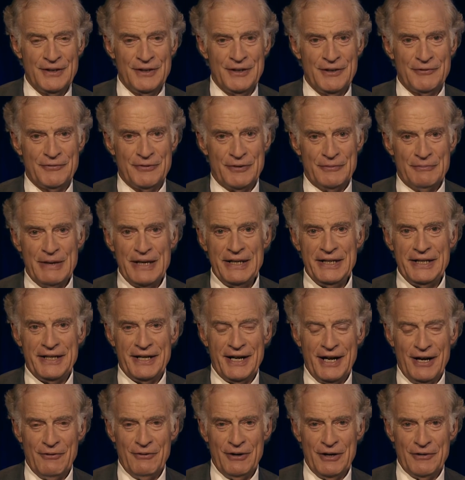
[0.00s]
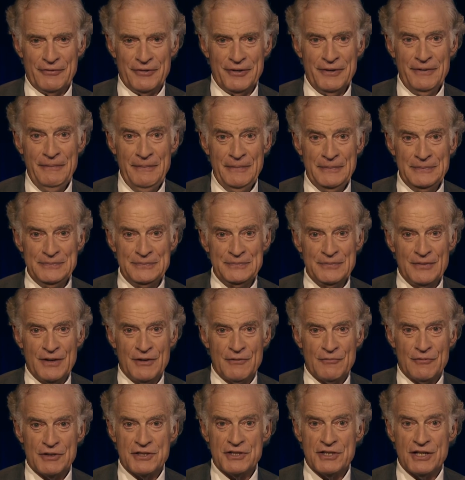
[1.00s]
For many, however,
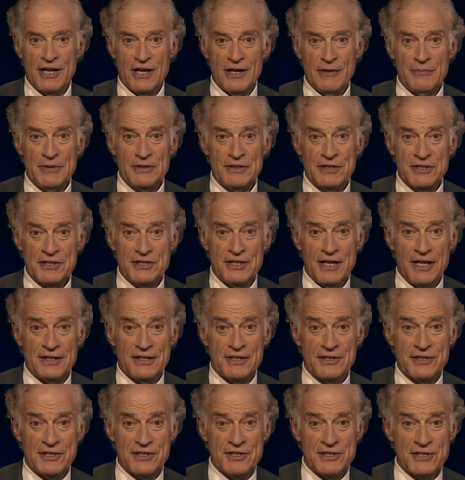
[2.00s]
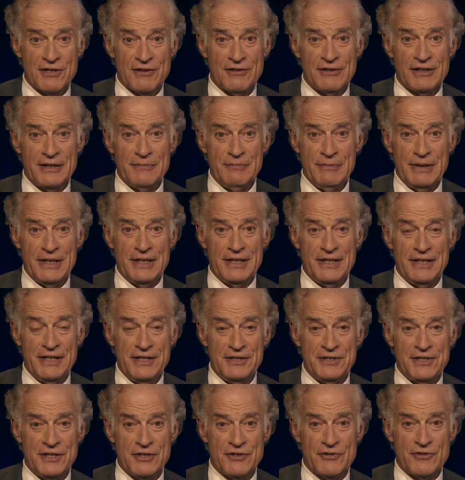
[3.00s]
retirement does not necessarily mean an
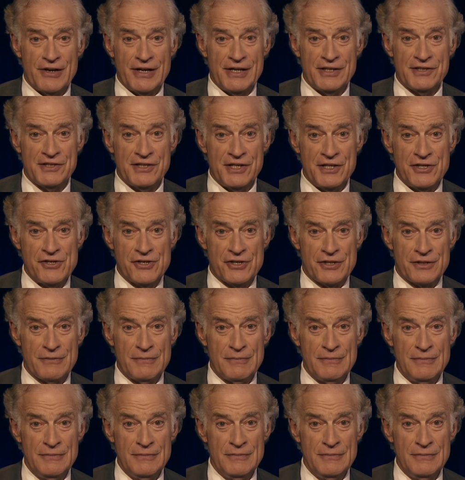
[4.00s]
easy transition.